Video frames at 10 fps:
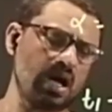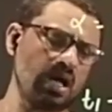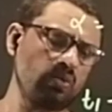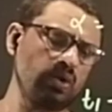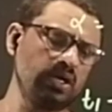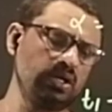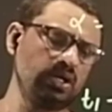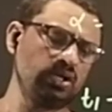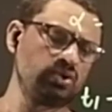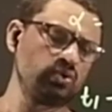R1
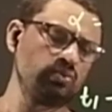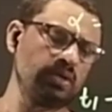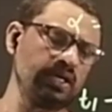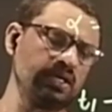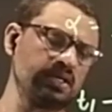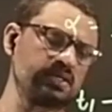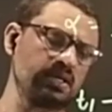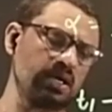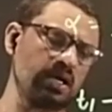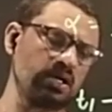T2
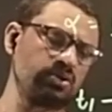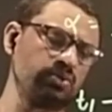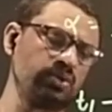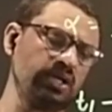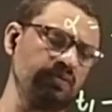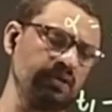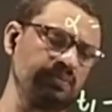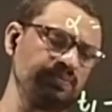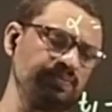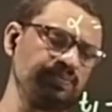minus R2
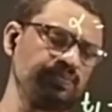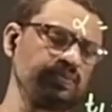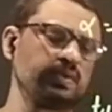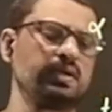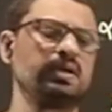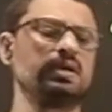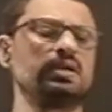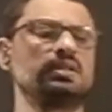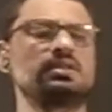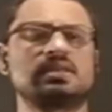T1.
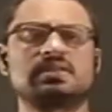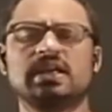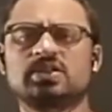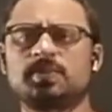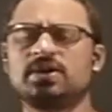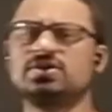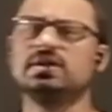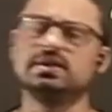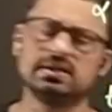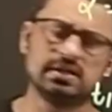This is the expression